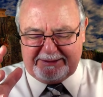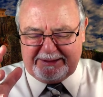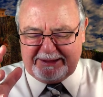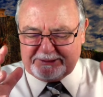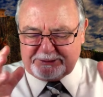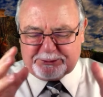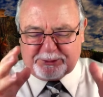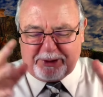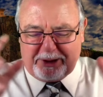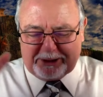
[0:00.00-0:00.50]

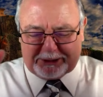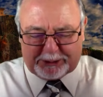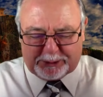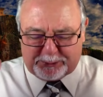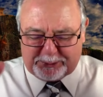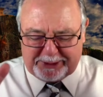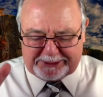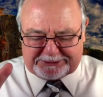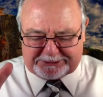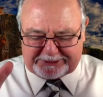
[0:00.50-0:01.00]
and to all you
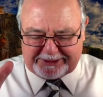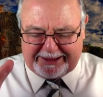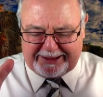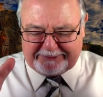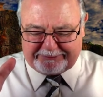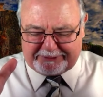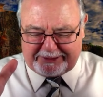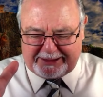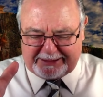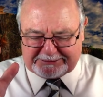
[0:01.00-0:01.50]
wish to
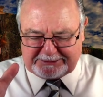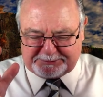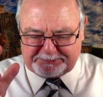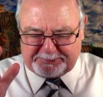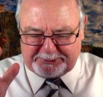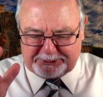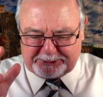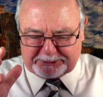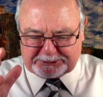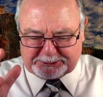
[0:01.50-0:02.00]
have God's
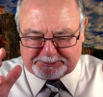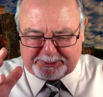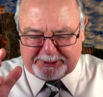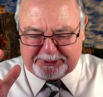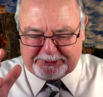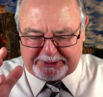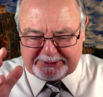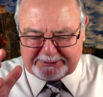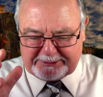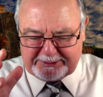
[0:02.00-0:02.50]
your
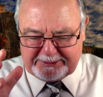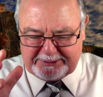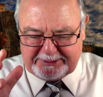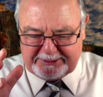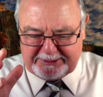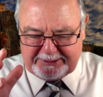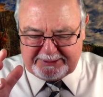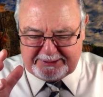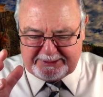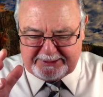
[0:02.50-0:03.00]
Spirit.
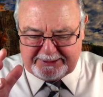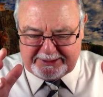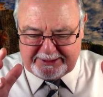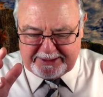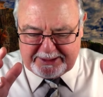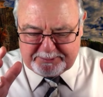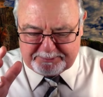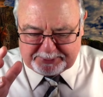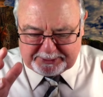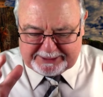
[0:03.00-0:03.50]

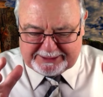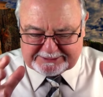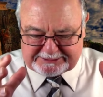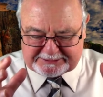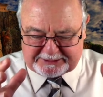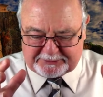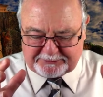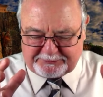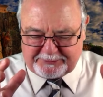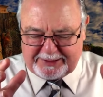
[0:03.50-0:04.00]
Please,
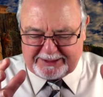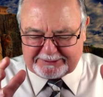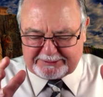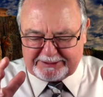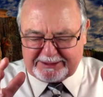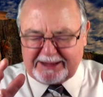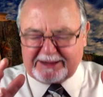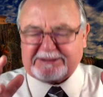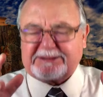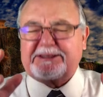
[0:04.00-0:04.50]
dear Father,
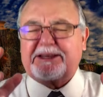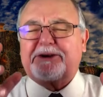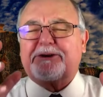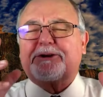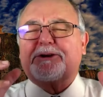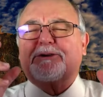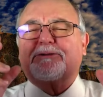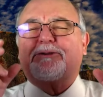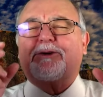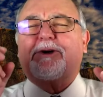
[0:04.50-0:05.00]
let us hear
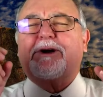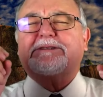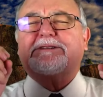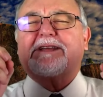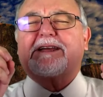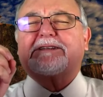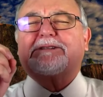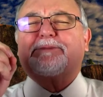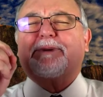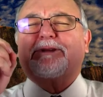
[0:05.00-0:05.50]
your voice.
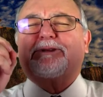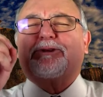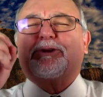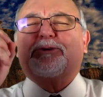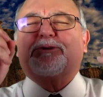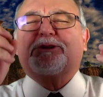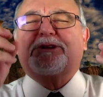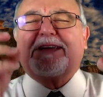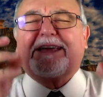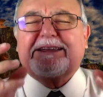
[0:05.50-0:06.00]
Let us be
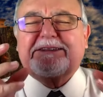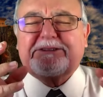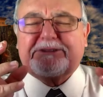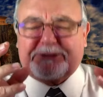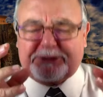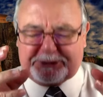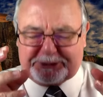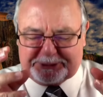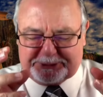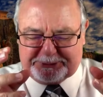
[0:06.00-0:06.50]
tuned in
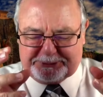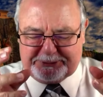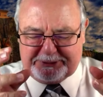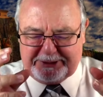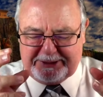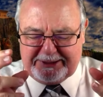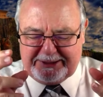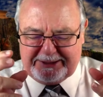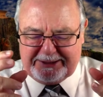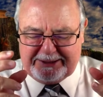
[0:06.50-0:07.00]
to you.
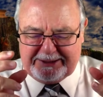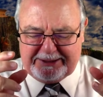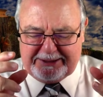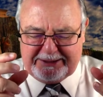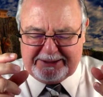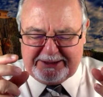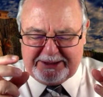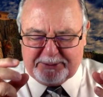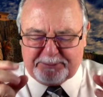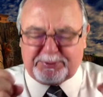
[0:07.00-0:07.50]

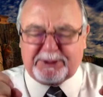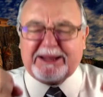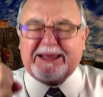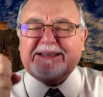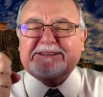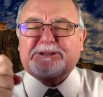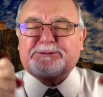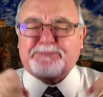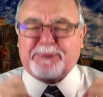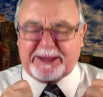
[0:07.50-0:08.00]

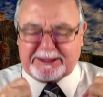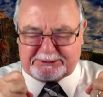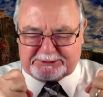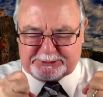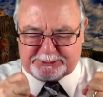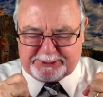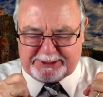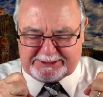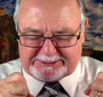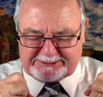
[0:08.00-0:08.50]
Please speak
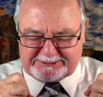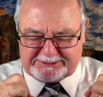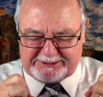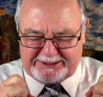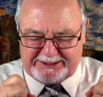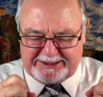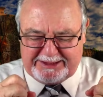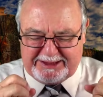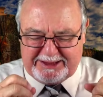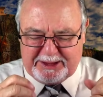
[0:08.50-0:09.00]
to us.
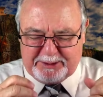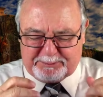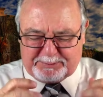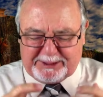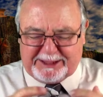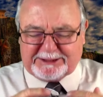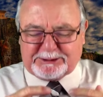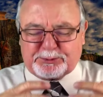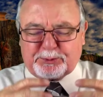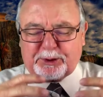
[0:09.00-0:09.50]

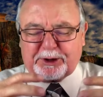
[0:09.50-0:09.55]
Please